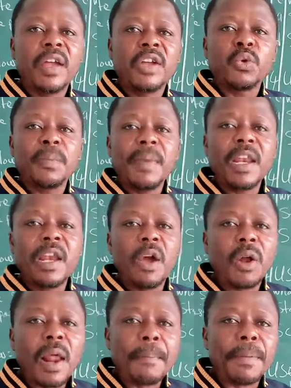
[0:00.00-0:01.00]
to many
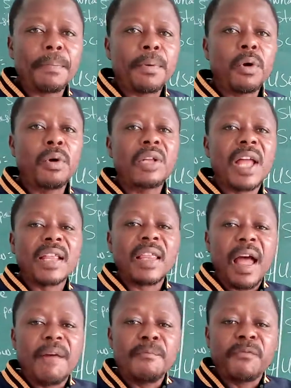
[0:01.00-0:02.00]
other people
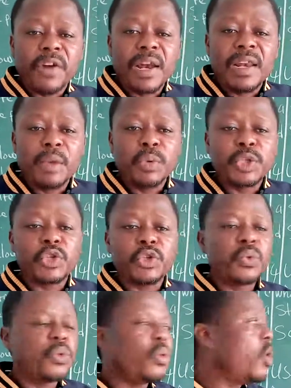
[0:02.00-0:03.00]
that are friendly with
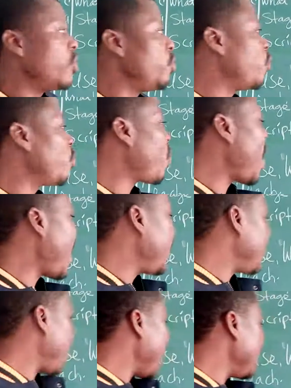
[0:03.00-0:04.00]
you, you write
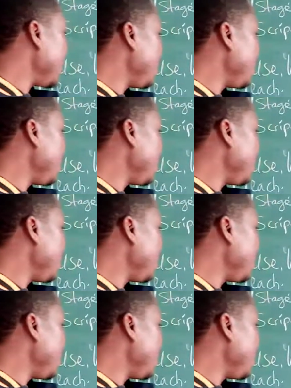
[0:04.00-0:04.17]
an